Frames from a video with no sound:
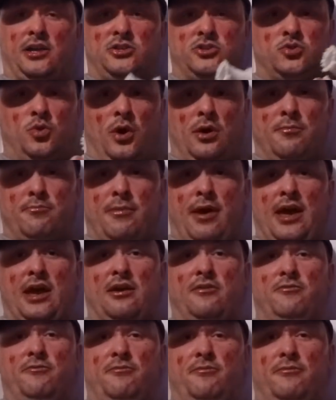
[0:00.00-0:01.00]
enjoy
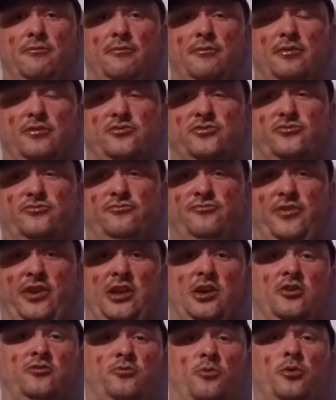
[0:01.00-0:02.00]
making
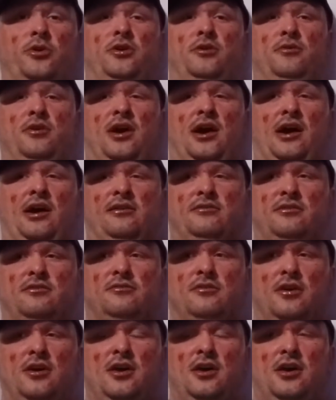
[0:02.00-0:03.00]
videos for you guys.
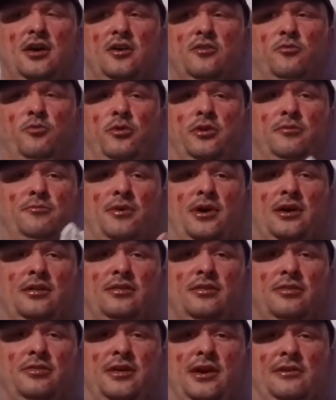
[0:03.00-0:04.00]
It's one of my
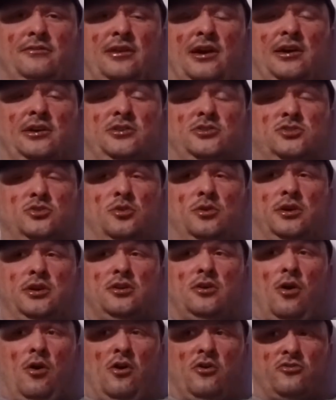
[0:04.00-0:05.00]
things I enjoy.
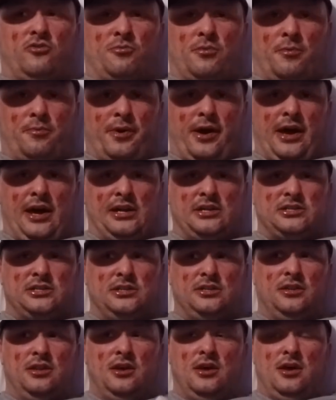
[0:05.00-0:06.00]
Cars are my
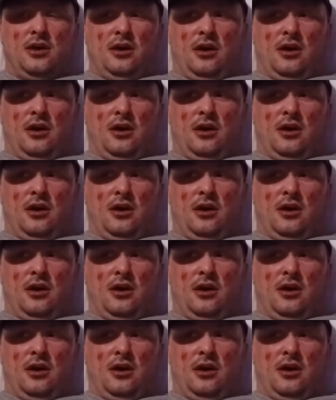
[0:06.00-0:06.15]
passion.